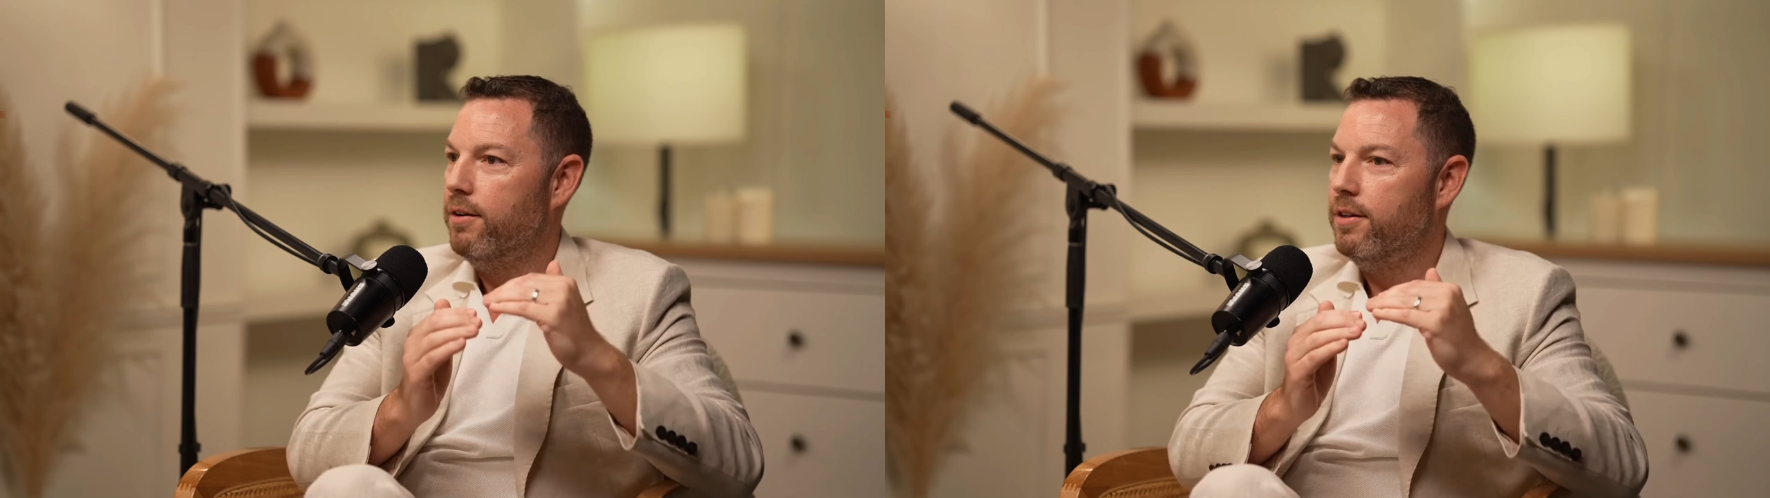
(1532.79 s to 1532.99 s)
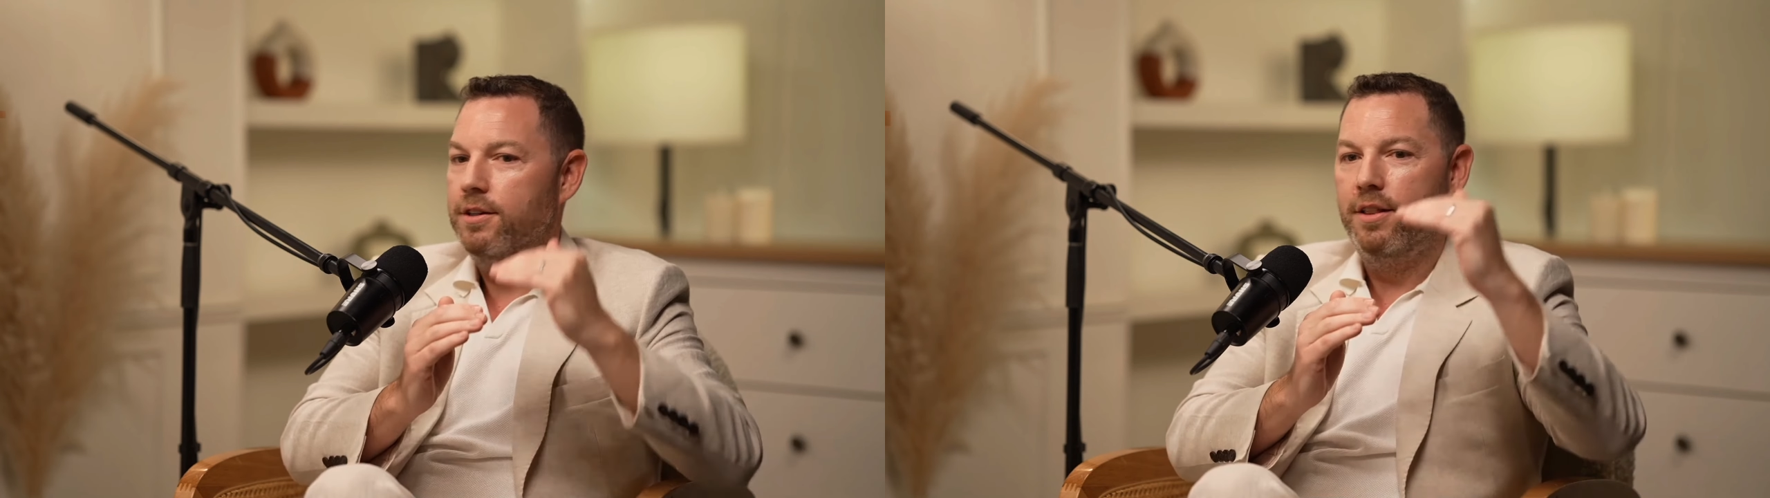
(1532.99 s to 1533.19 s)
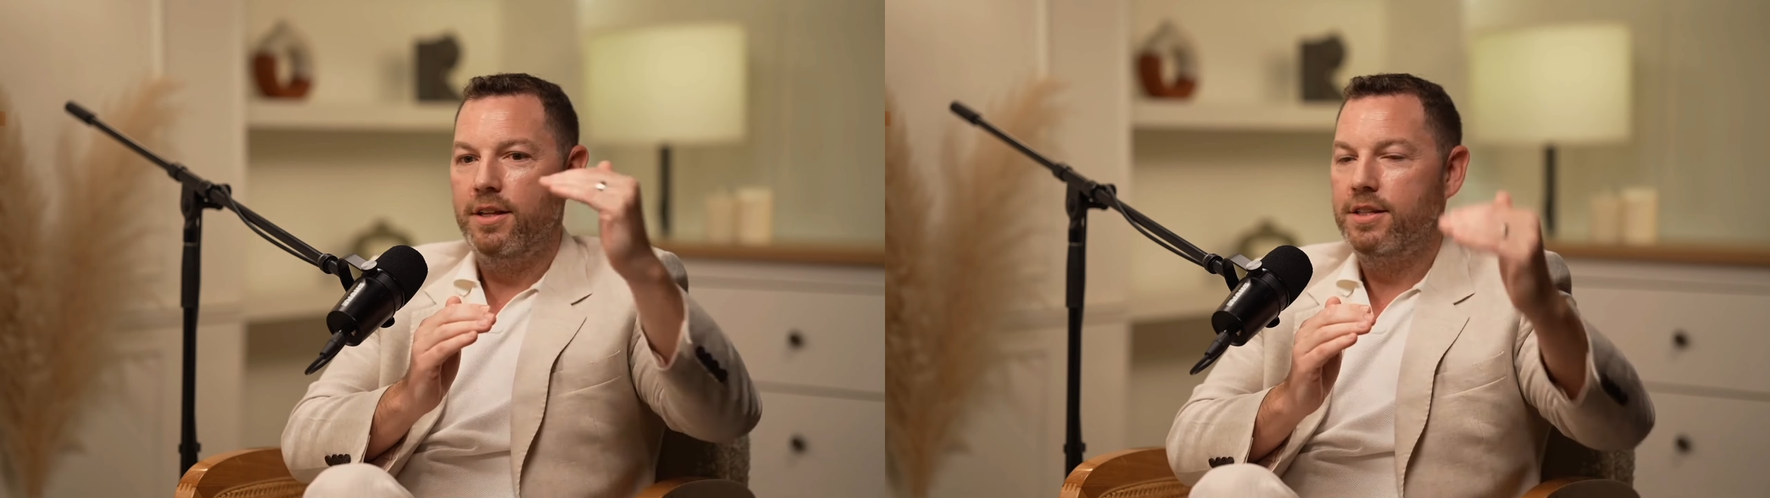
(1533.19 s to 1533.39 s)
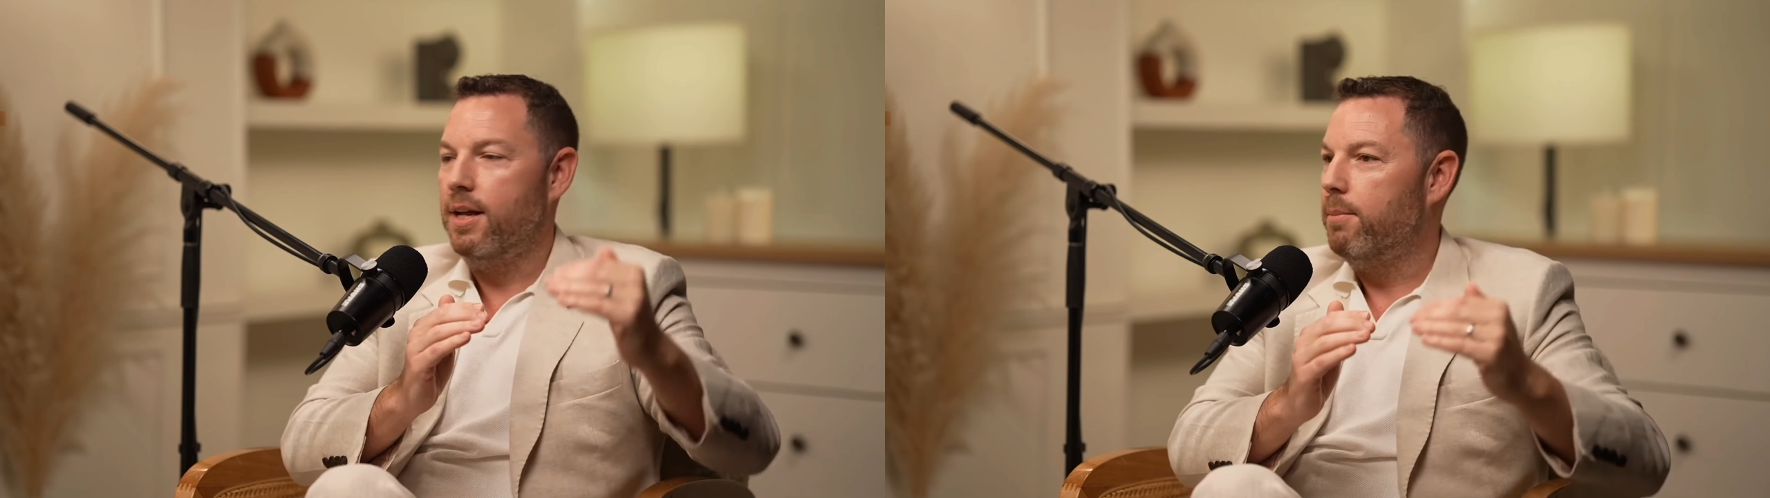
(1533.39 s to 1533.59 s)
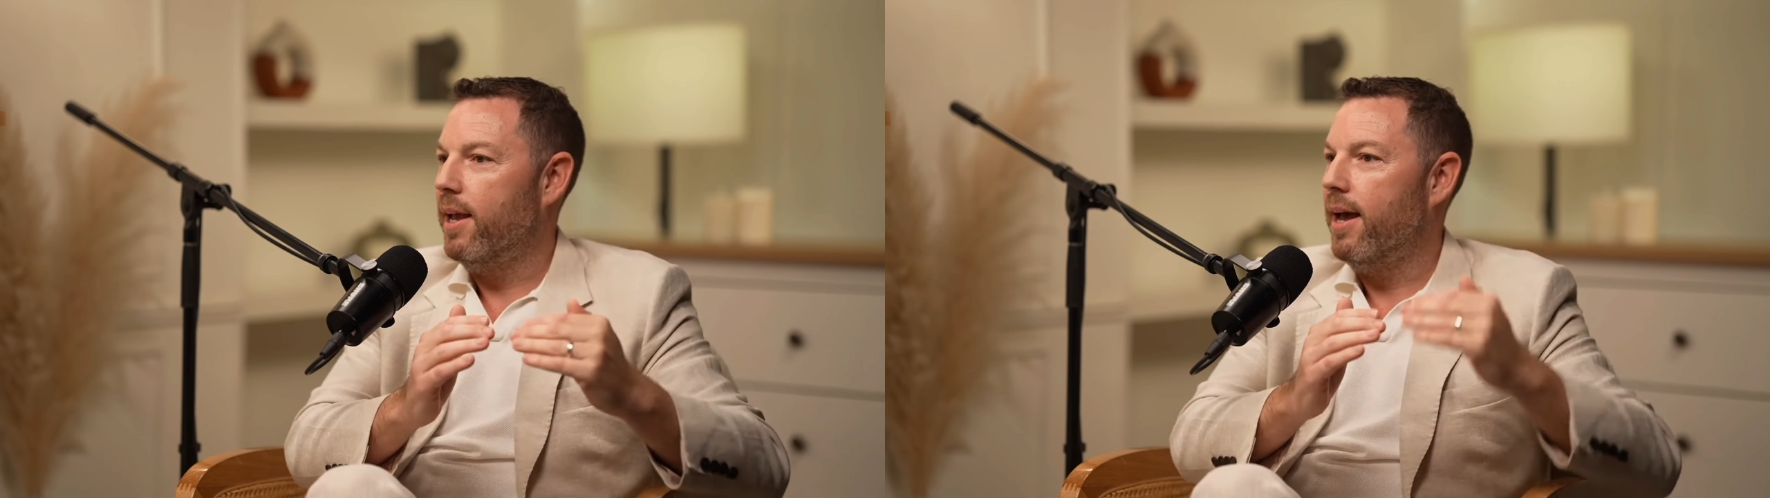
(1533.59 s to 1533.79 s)
to then
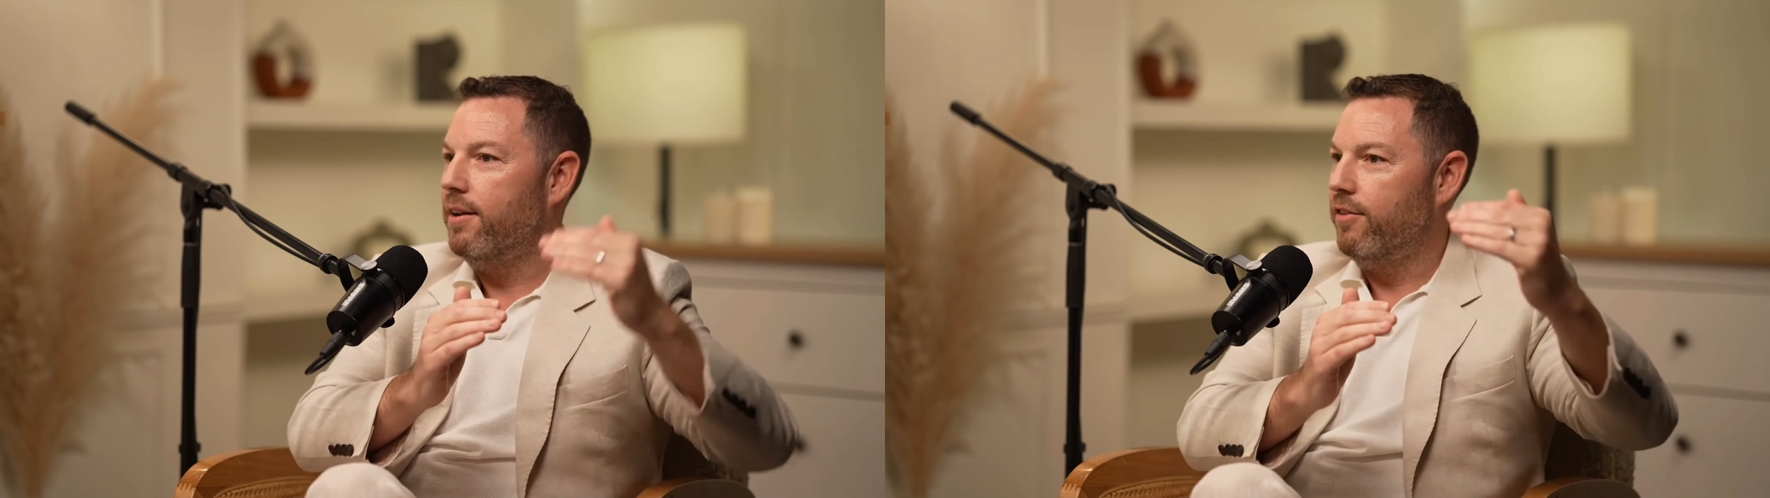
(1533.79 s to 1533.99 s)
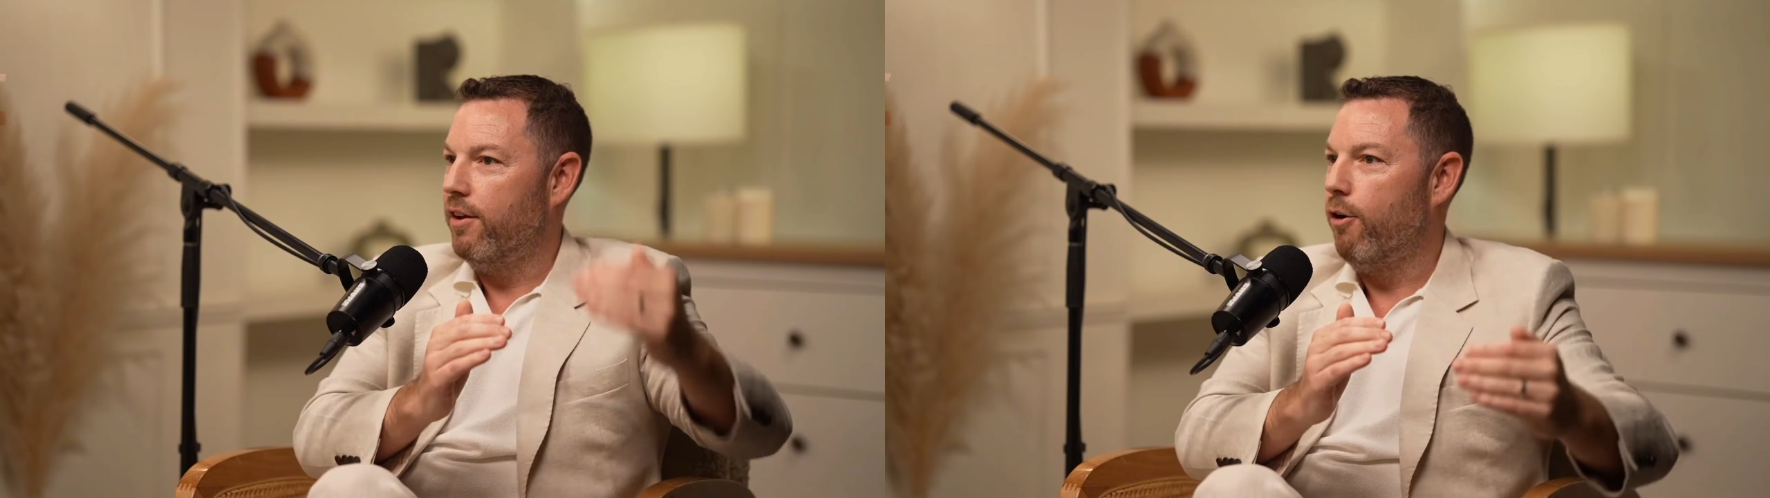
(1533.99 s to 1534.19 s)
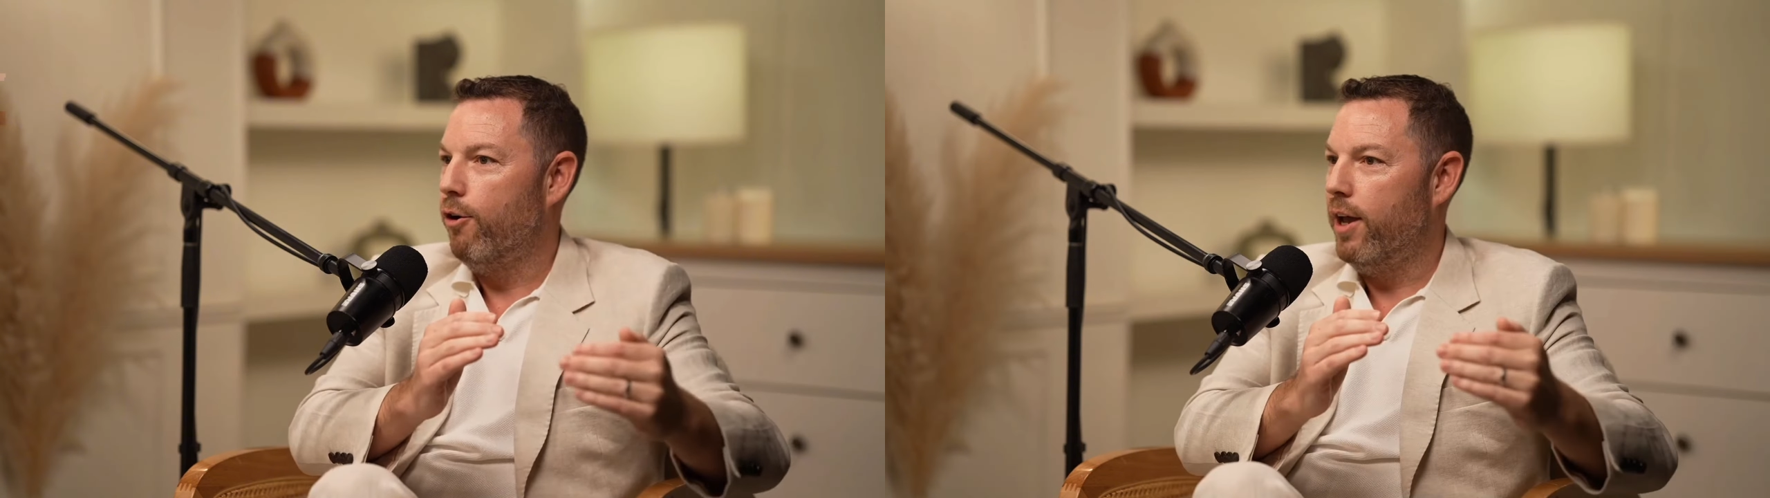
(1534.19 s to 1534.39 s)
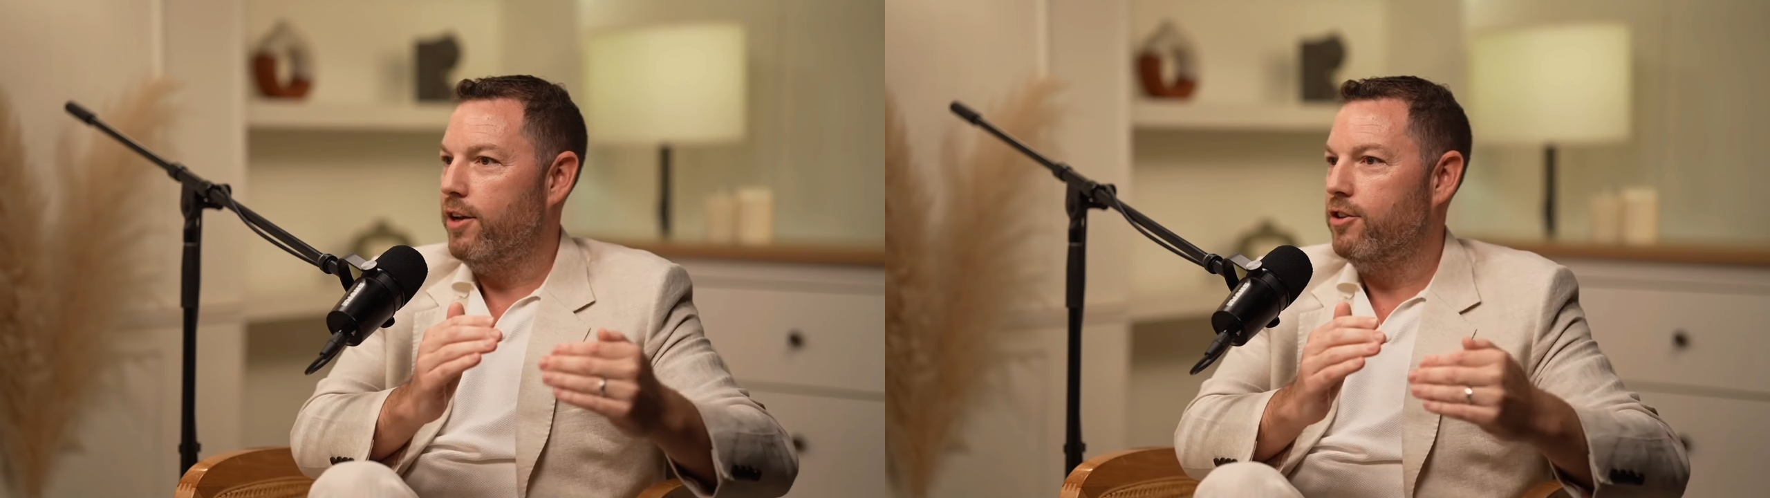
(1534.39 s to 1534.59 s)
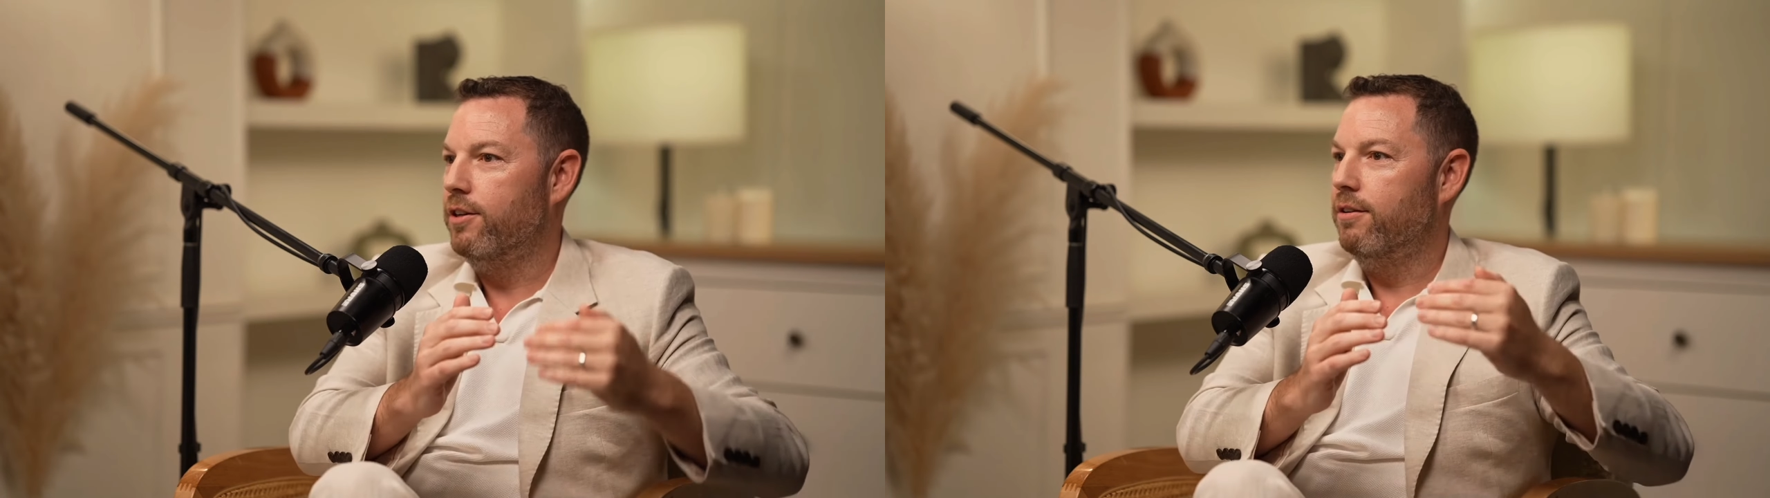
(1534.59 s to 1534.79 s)
stepping out as their own
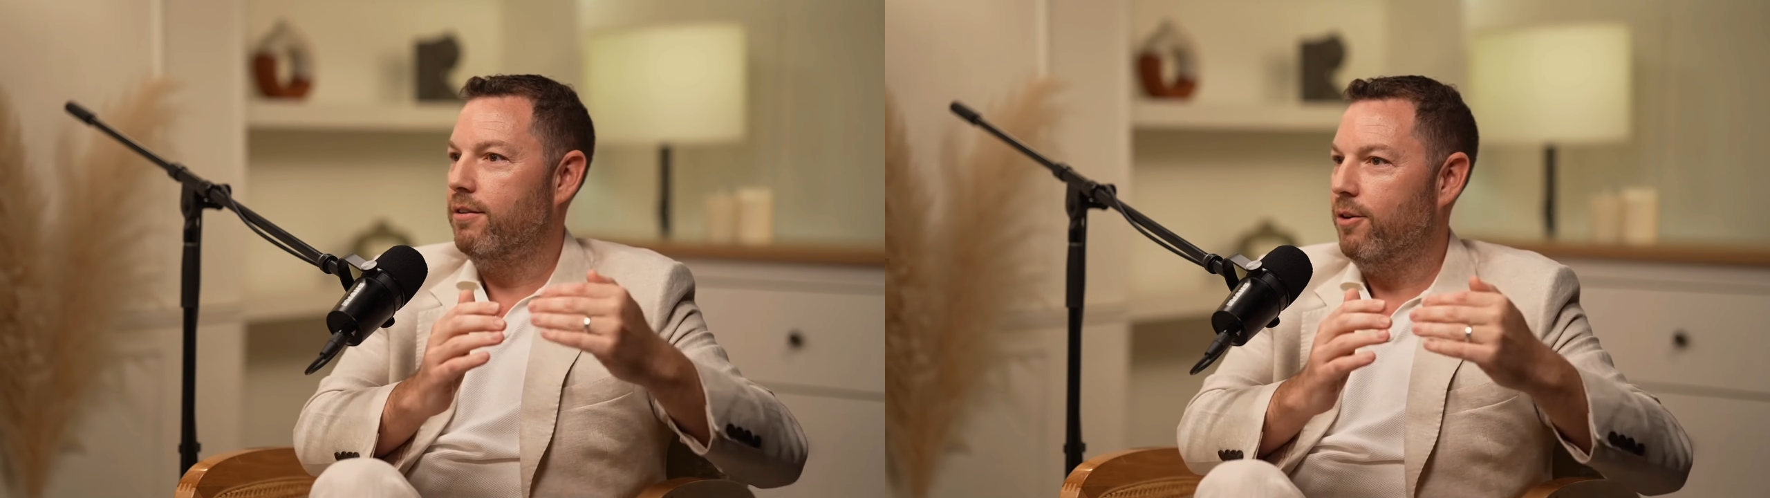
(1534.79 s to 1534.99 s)
agent